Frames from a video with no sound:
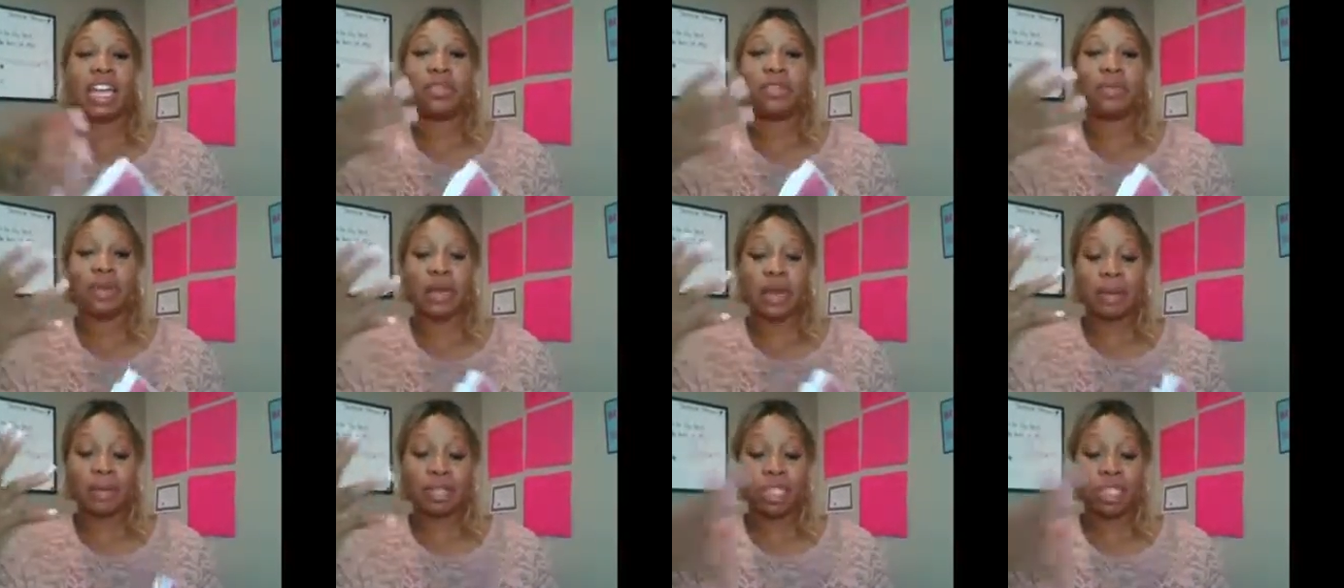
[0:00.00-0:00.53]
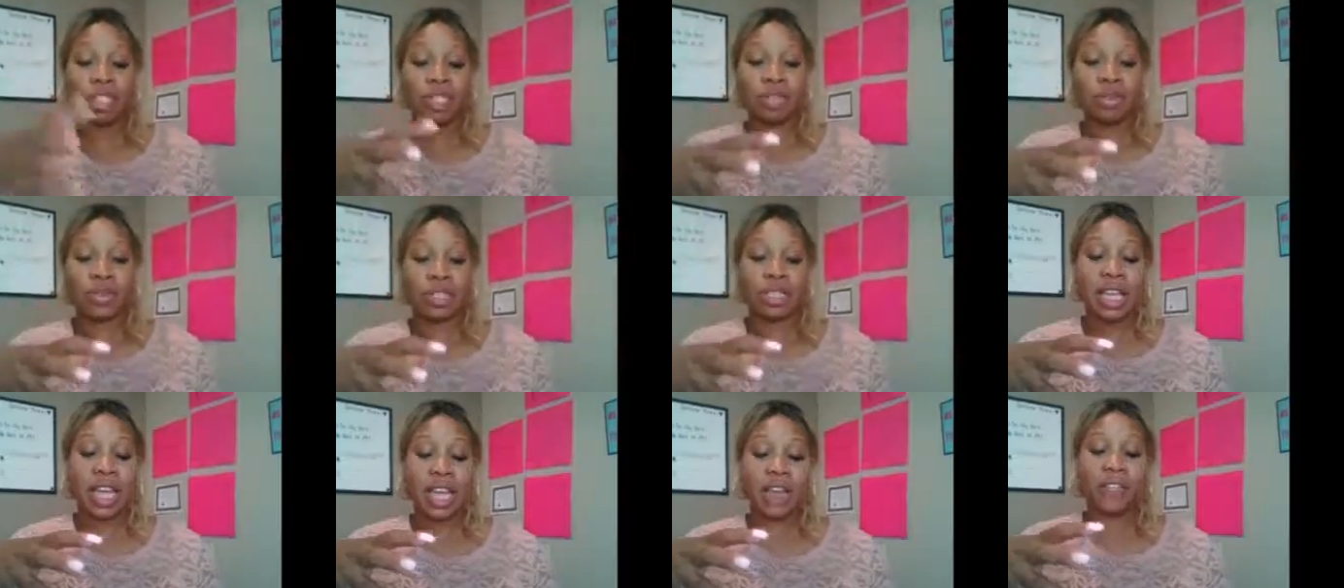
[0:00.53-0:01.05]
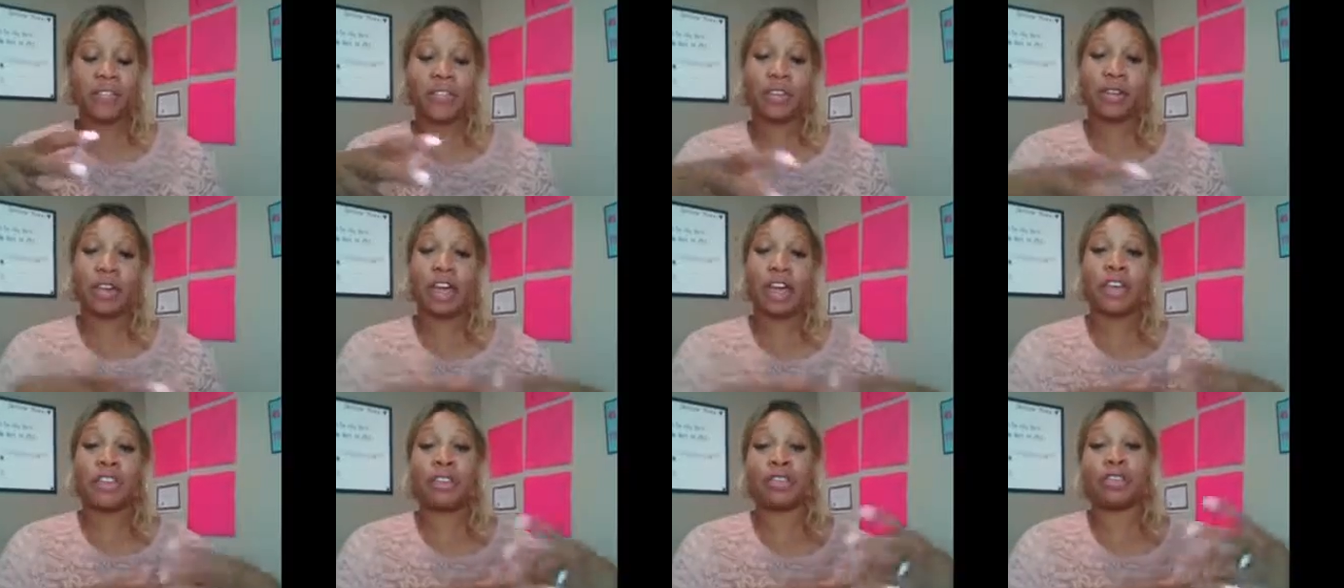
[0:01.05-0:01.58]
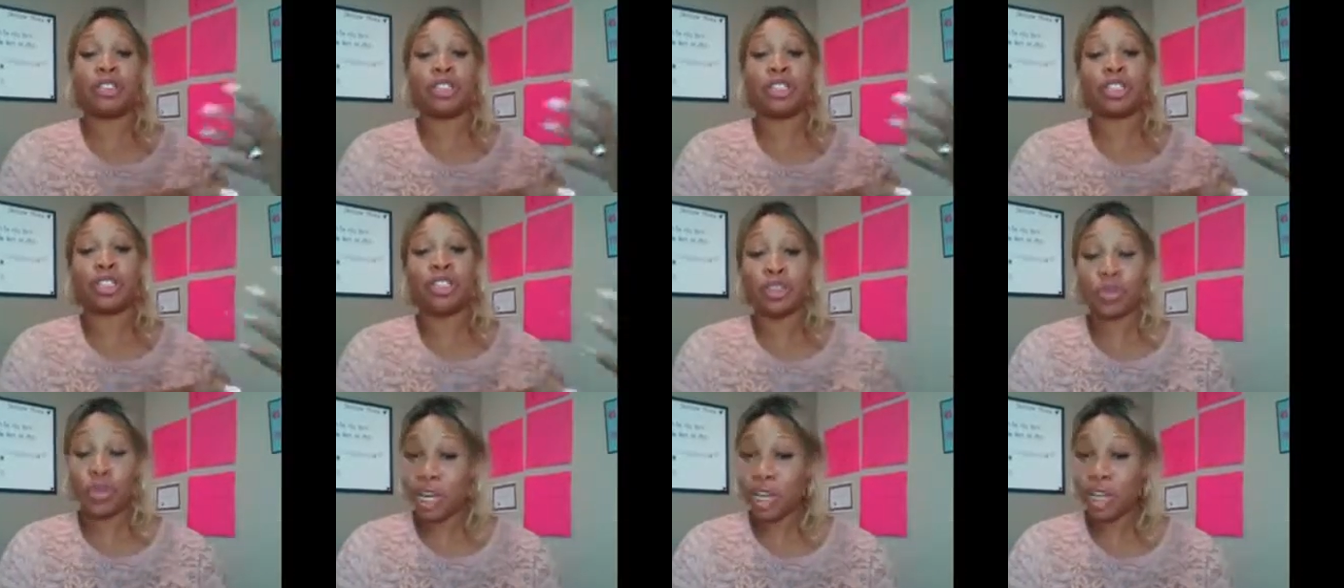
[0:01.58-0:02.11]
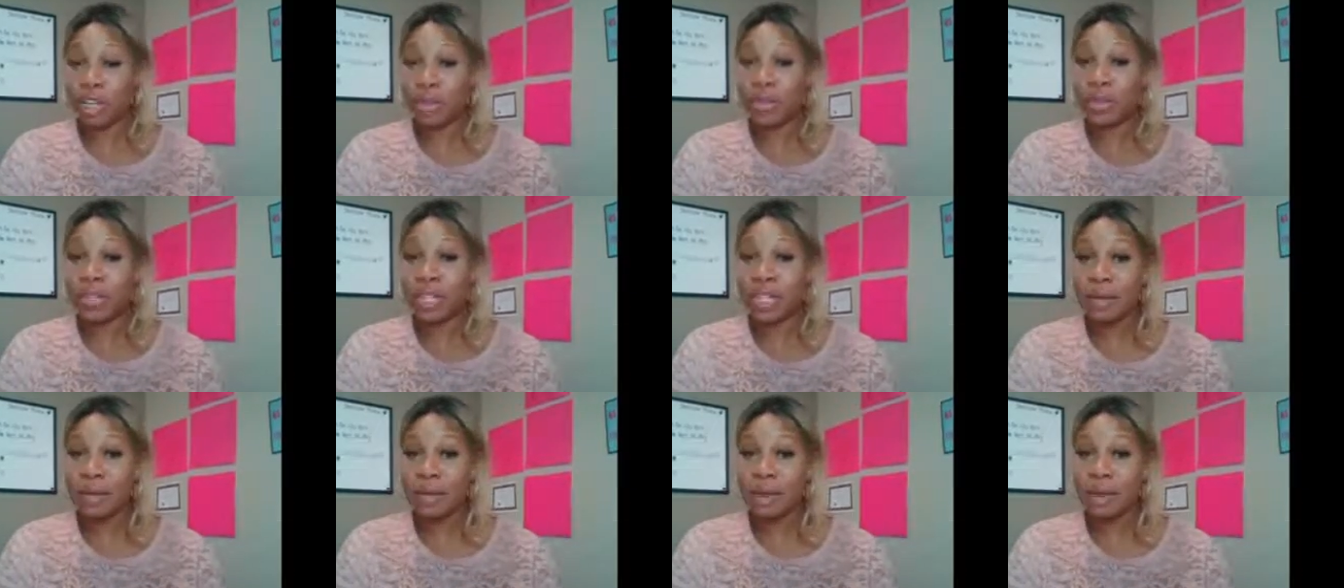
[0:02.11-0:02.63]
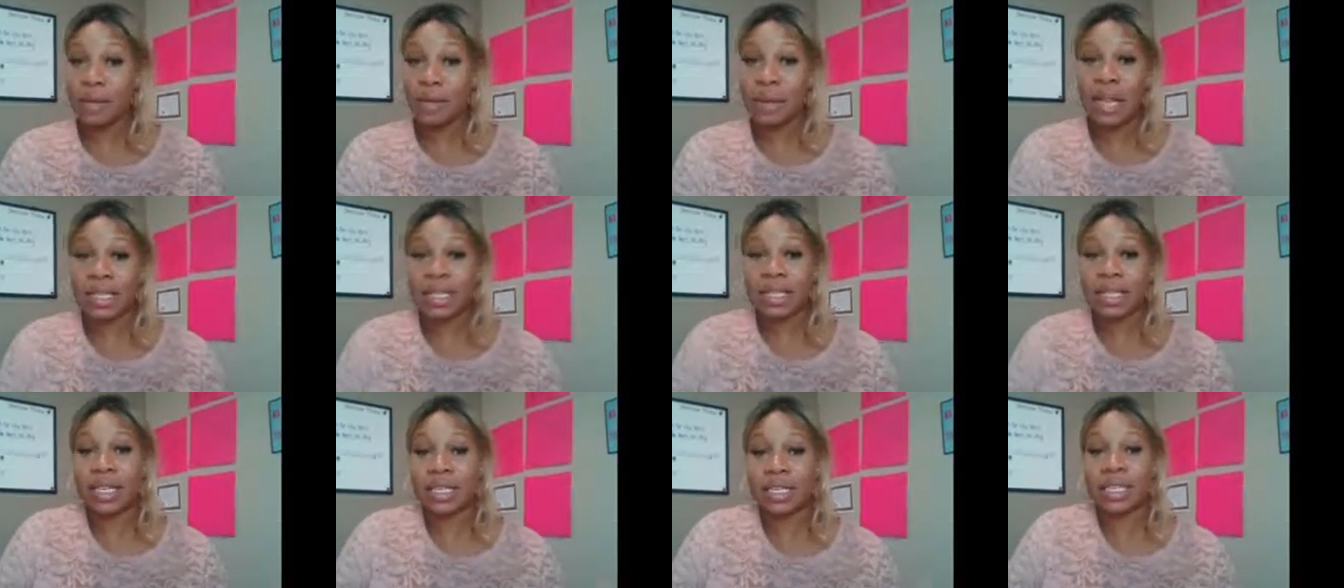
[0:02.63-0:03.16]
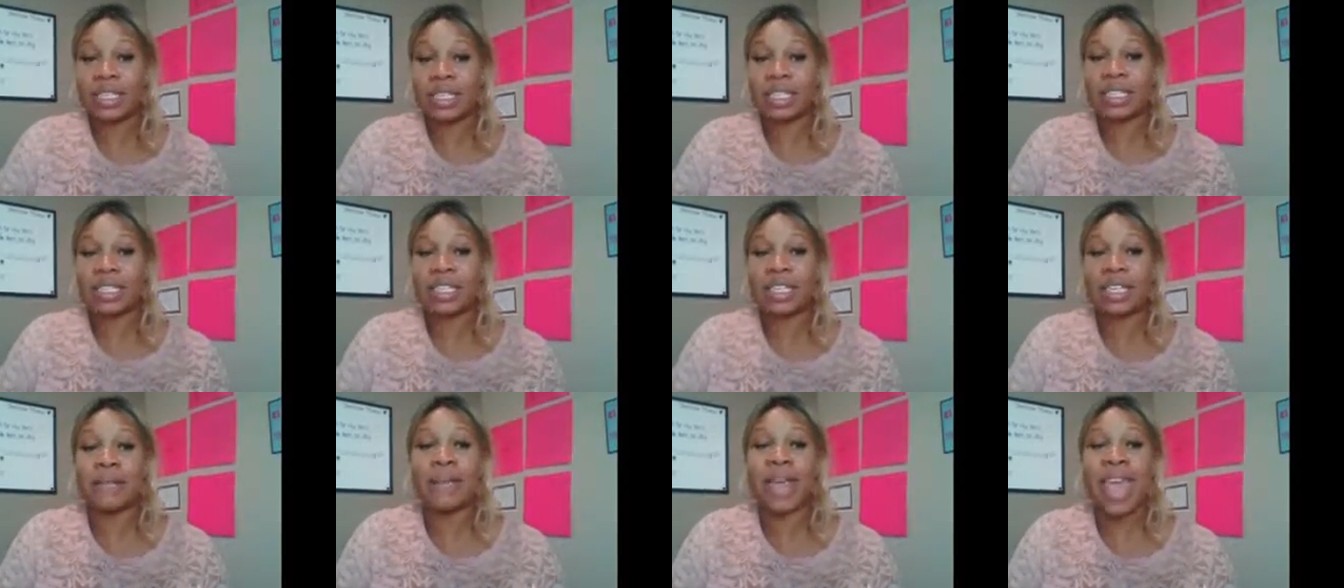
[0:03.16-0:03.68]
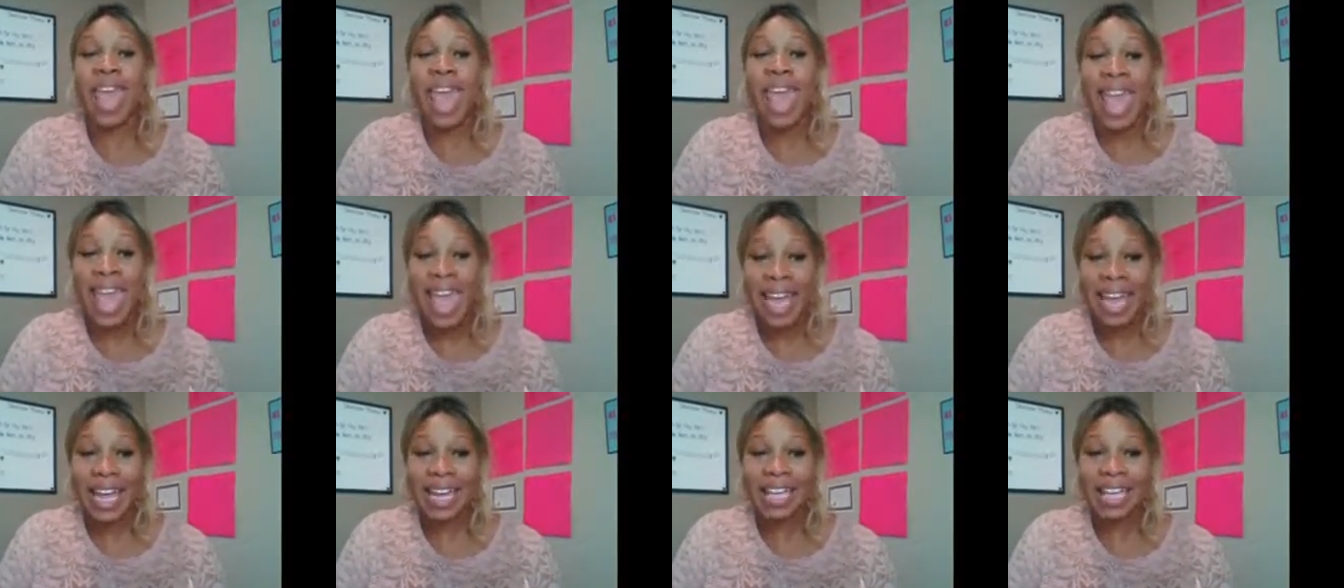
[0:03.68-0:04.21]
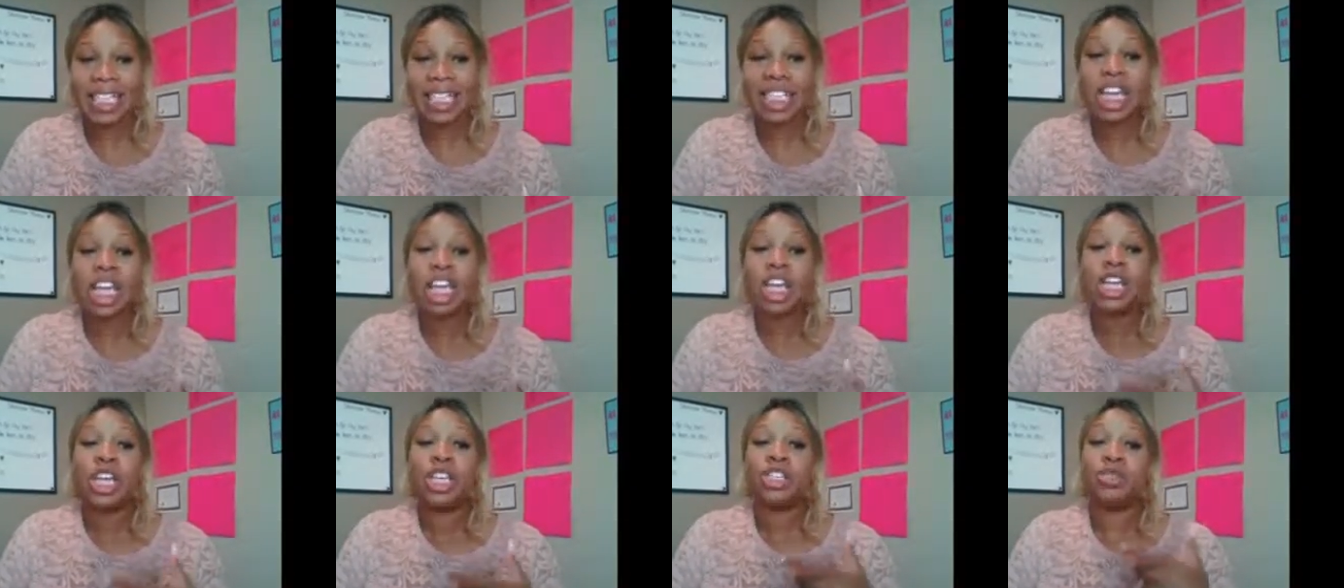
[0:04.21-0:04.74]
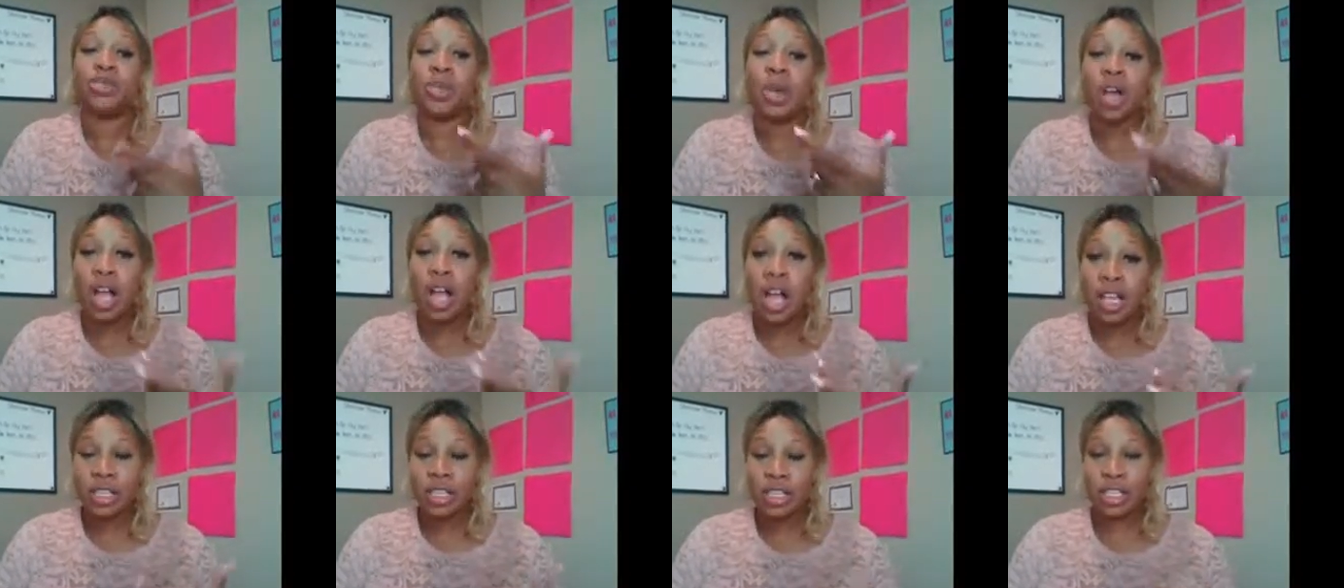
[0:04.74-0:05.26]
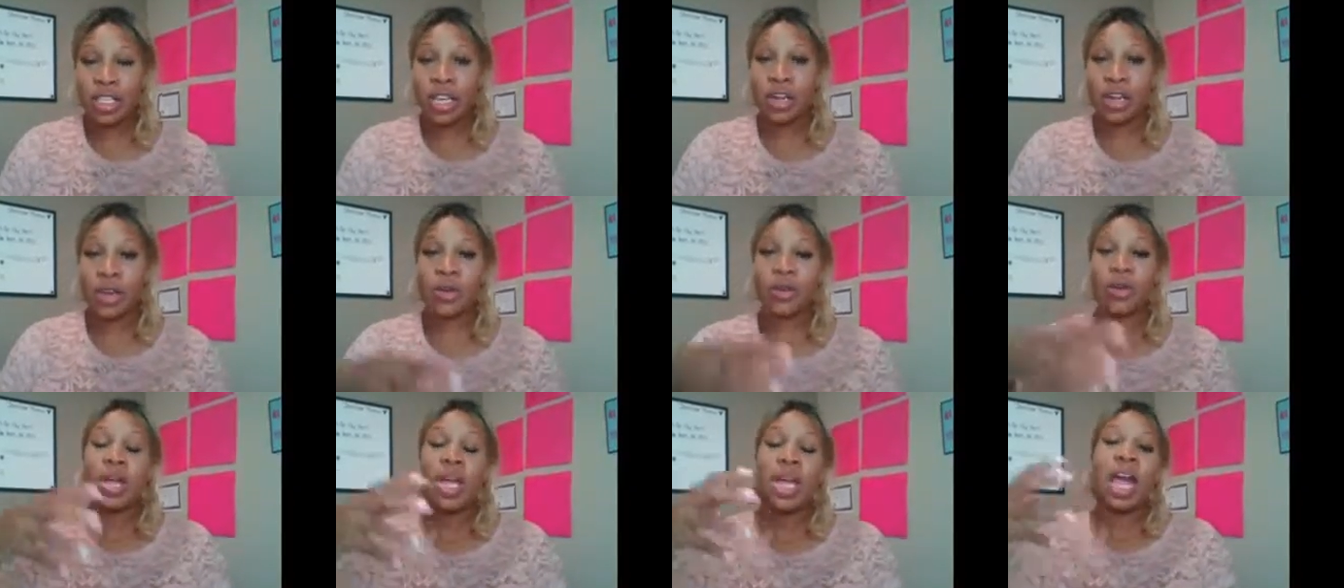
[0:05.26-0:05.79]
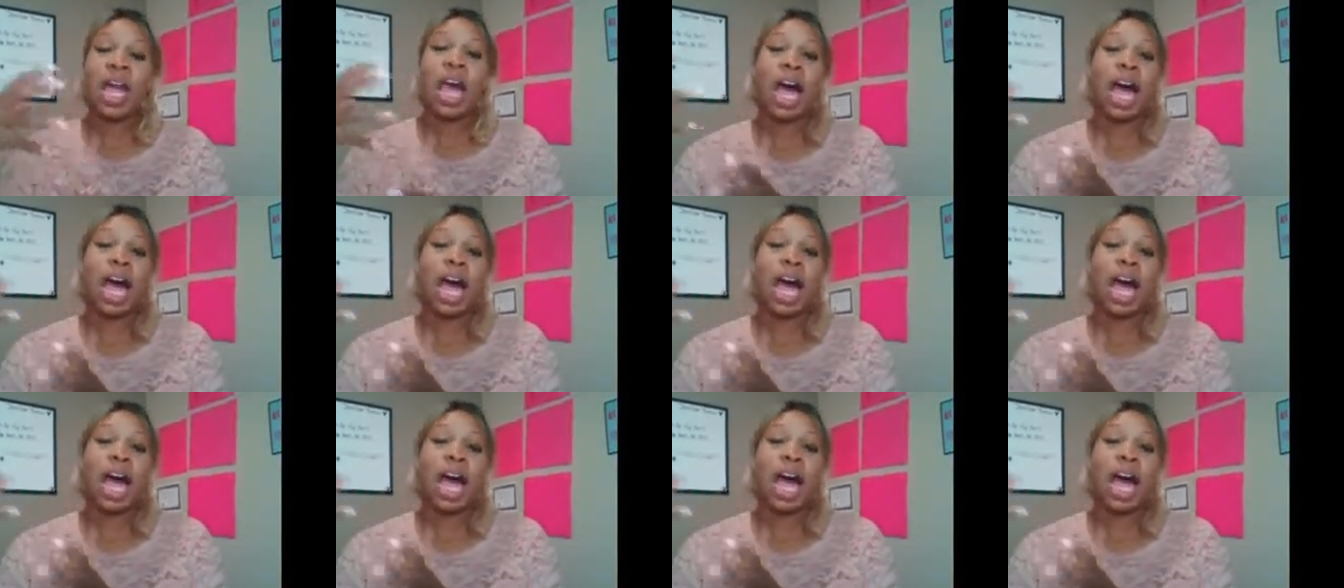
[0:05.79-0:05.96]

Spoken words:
You'll be able to use that for others to join you with email processing system and to also